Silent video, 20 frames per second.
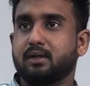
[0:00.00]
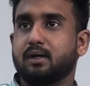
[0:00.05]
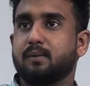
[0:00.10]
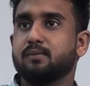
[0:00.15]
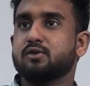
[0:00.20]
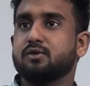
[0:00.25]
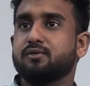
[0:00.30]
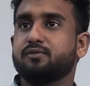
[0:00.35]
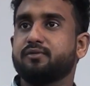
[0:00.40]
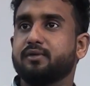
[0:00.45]
terms
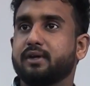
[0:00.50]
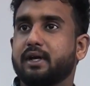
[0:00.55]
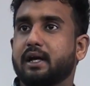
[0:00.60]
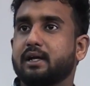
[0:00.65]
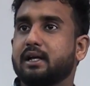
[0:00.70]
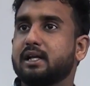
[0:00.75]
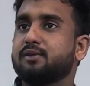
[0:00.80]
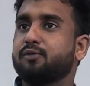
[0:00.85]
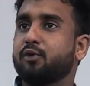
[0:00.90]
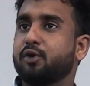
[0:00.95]
of, at
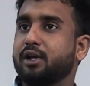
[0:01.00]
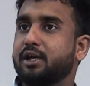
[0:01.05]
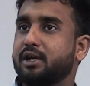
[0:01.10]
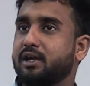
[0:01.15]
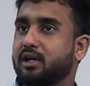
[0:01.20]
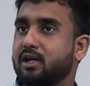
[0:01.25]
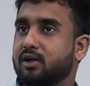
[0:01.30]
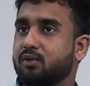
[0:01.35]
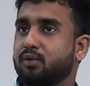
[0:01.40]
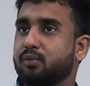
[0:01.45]
least for
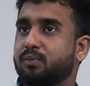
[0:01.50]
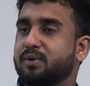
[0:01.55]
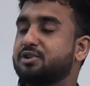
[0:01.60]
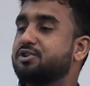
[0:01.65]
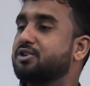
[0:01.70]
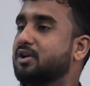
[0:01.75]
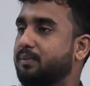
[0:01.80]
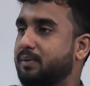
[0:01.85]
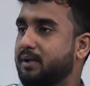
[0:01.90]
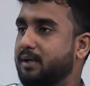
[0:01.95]
India, it would be
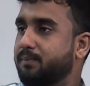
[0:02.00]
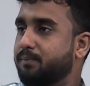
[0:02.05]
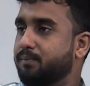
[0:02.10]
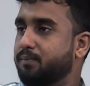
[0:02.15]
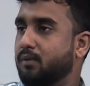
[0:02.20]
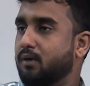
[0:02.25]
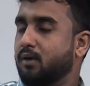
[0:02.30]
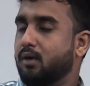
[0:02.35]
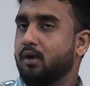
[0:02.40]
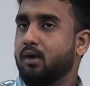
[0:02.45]
Shami.
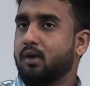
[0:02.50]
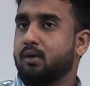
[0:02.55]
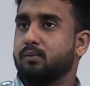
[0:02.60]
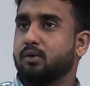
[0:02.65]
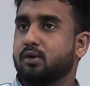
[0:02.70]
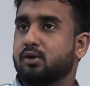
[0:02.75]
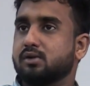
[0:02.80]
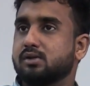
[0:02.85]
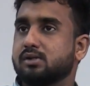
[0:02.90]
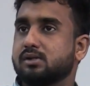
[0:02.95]

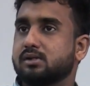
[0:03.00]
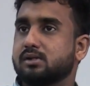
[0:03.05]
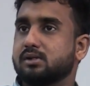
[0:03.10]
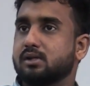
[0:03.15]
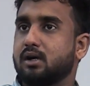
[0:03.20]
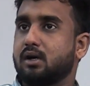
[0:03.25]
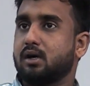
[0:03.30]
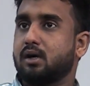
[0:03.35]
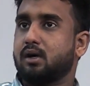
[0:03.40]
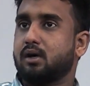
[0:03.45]
Because,
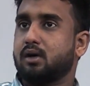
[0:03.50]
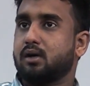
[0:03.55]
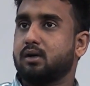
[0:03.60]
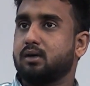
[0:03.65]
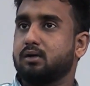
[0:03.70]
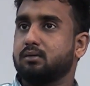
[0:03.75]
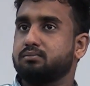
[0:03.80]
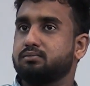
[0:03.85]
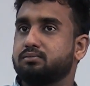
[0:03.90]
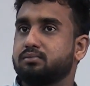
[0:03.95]

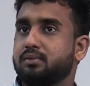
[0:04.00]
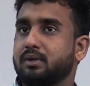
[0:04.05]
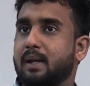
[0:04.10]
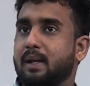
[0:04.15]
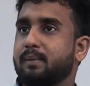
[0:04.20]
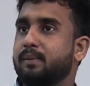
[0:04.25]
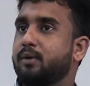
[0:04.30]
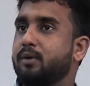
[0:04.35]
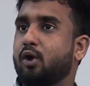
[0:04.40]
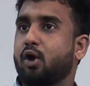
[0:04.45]
let
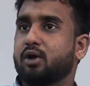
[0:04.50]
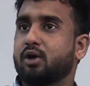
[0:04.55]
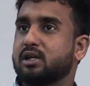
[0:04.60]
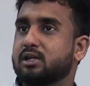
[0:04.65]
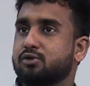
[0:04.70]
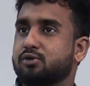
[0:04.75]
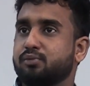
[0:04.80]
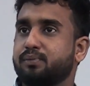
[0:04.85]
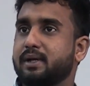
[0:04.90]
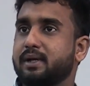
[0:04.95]
me be
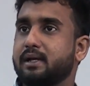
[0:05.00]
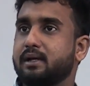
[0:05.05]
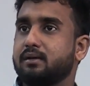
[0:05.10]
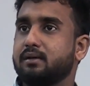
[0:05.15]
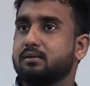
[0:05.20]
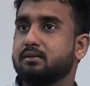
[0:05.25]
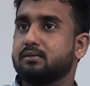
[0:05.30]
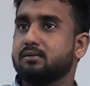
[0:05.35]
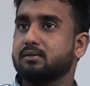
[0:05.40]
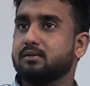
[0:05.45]
honest, to
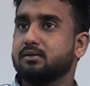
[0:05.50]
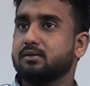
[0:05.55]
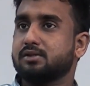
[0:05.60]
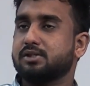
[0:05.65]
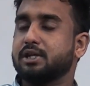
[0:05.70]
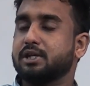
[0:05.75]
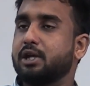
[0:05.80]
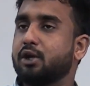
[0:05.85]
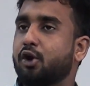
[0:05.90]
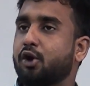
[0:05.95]
be
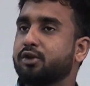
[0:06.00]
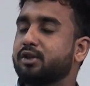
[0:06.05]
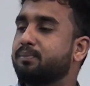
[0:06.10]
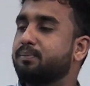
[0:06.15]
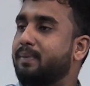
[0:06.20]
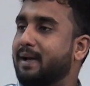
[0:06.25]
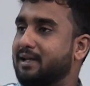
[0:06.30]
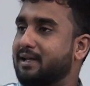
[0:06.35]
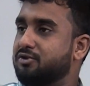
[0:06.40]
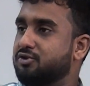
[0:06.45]
sitting on the
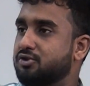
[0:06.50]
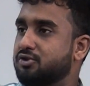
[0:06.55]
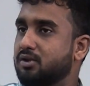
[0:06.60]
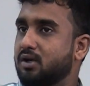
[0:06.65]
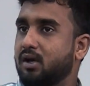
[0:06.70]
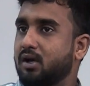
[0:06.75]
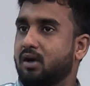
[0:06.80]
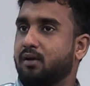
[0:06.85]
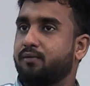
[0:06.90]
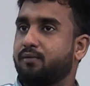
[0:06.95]
bench
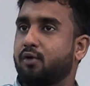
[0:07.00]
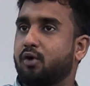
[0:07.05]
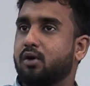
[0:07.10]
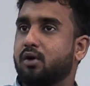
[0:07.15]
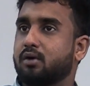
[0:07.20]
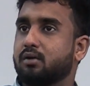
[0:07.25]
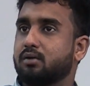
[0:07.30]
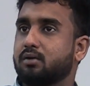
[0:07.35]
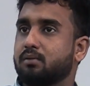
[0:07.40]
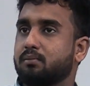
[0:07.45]

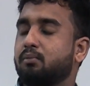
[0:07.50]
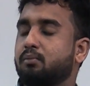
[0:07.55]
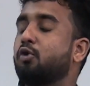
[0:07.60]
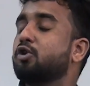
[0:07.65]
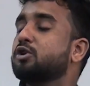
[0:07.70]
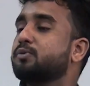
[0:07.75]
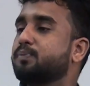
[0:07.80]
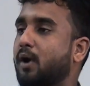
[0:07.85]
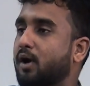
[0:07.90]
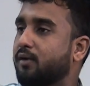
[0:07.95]
for
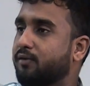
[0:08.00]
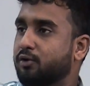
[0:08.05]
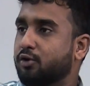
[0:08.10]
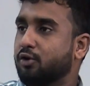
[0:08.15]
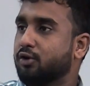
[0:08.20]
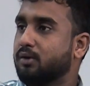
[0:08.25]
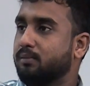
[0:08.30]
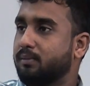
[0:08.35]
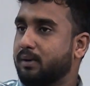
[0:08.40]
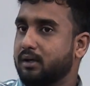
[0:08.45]
most part of the
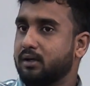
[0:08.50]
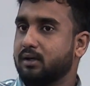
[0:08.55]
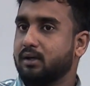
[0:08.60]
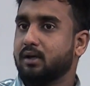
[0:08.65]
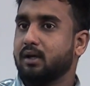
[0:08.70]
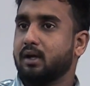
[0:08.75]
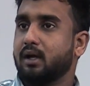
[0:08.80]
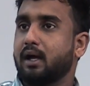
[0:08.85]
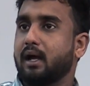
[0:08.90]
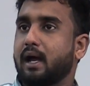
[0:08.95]
tournament
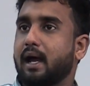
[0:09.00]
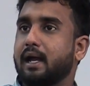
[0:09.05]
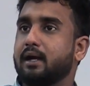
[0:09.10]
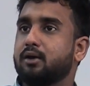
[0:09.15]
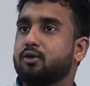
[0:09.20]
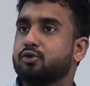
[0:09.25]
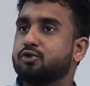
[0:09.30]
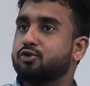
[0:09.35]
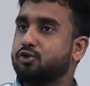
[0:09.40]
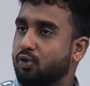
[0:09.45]
and
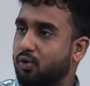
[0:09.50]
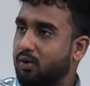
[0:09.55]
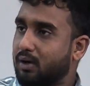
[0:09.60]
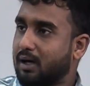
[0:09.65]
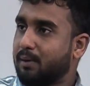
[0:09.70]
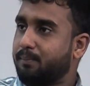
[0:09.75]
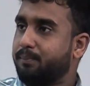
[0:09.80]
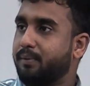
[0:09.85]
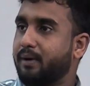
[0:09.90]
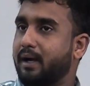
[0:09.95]
to show
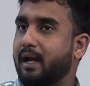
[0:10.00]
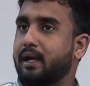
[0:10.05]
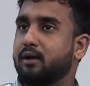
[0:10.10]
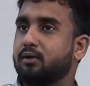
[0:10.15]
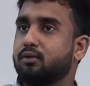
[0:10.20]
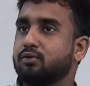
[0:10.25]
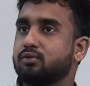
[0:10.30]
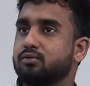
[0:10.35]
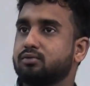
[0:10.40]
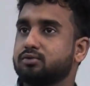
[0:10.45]
up
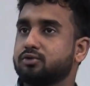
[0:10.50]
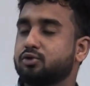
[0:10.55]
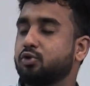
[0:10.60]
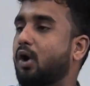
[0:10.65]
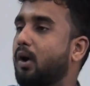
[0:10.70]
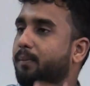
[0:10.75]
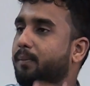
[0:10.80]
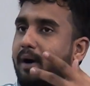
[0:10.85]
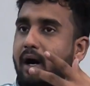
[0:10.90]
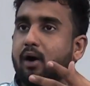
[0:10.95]

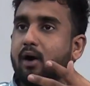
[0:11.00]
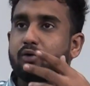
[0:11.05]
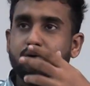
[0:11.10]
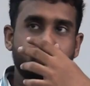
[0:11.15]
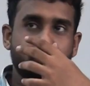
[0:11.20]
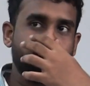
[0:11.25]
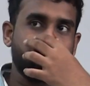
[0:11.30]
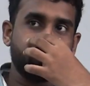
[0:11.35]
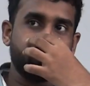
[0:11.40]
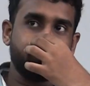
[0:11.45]
how
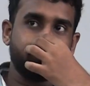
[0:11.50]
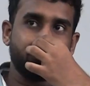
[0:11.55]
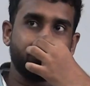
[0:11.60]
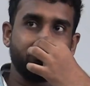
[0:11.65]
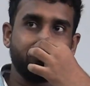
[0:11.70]
to